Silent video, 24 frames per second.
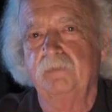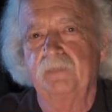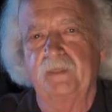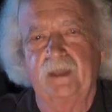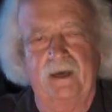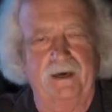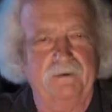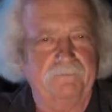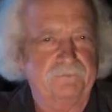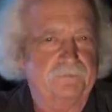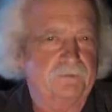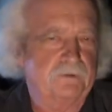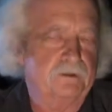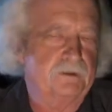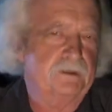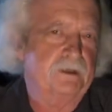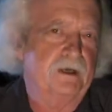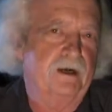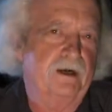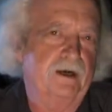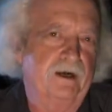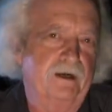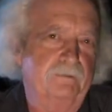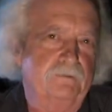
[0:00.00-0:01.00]
After a
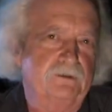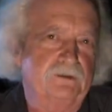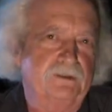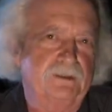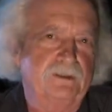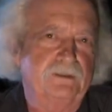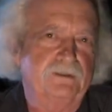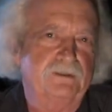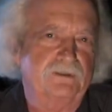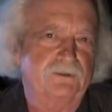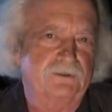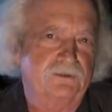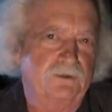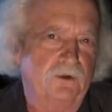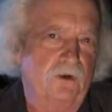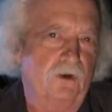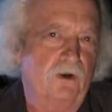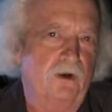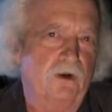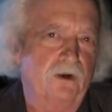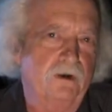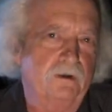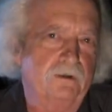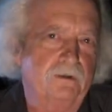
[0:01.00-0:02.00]
time, she
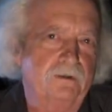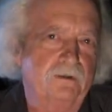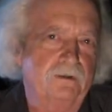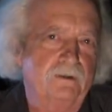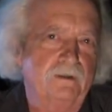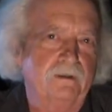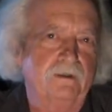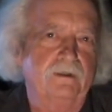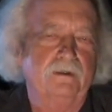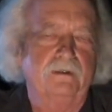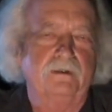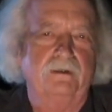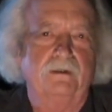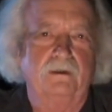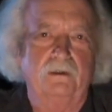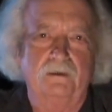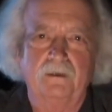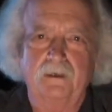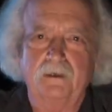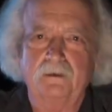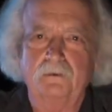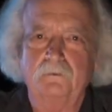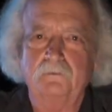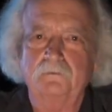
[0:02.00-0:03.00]
saw a
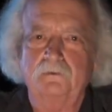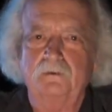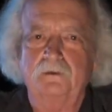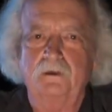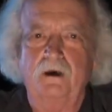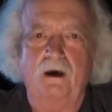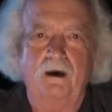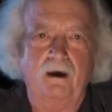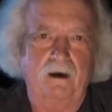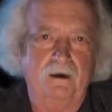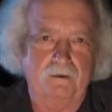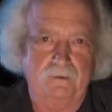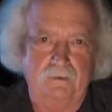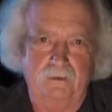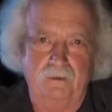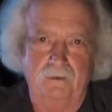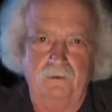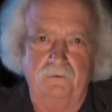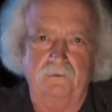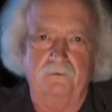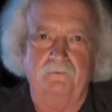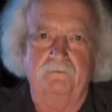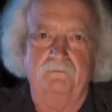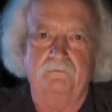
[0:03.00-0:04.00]
little
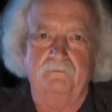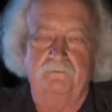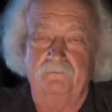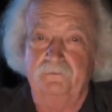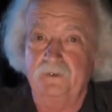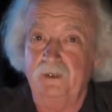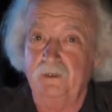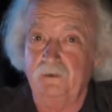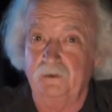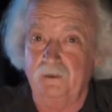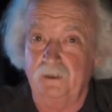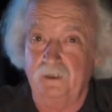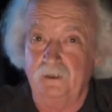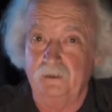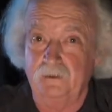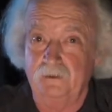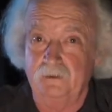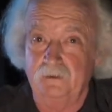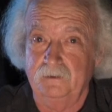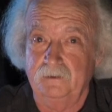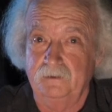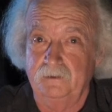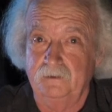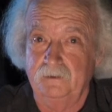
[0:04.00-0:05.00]
toddler fairy
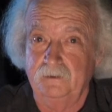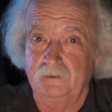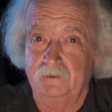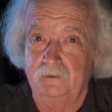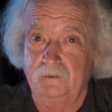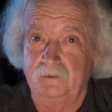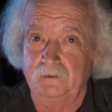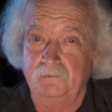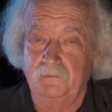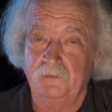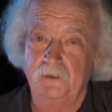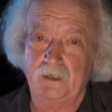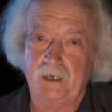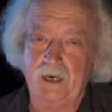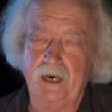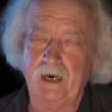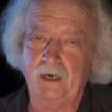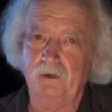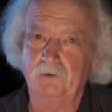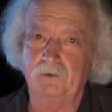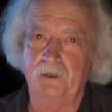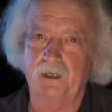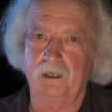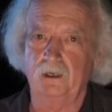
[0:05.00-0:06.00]

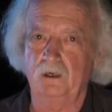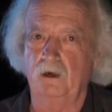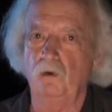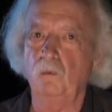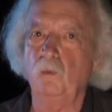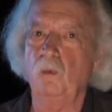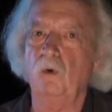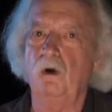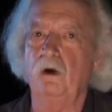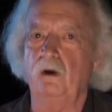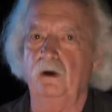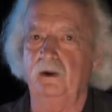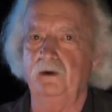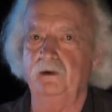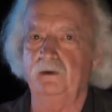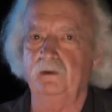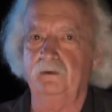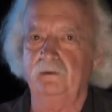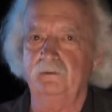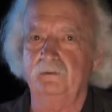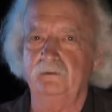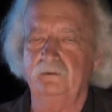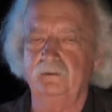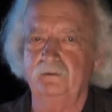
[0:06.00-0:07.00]
carrying a wand.
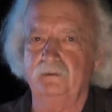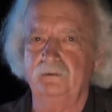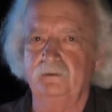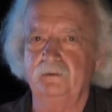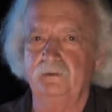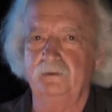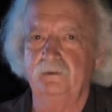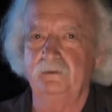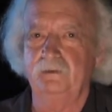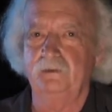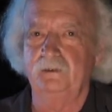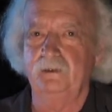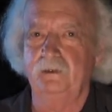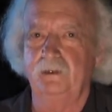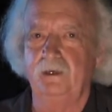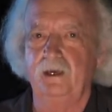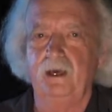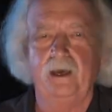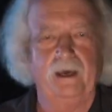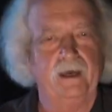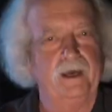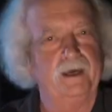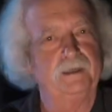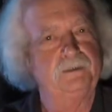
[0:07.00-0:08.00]

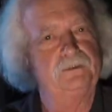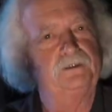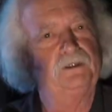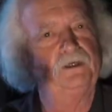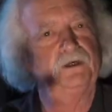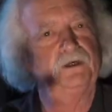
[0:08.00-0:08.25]
And she